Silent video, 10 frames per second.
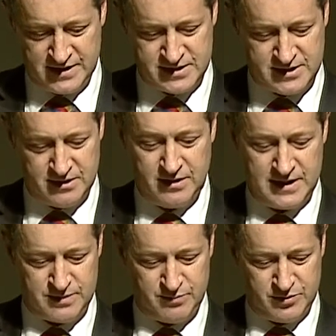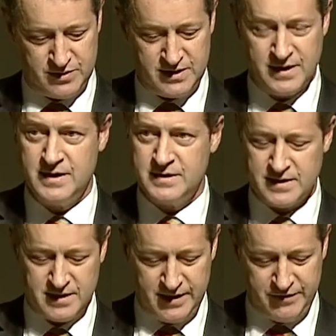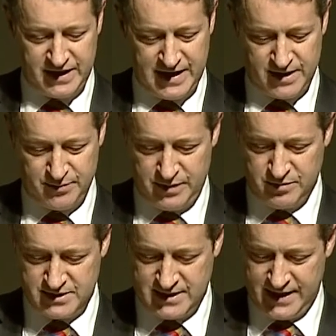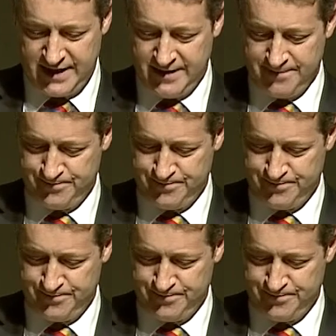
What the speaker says: are still as important to the living Kaurna people today.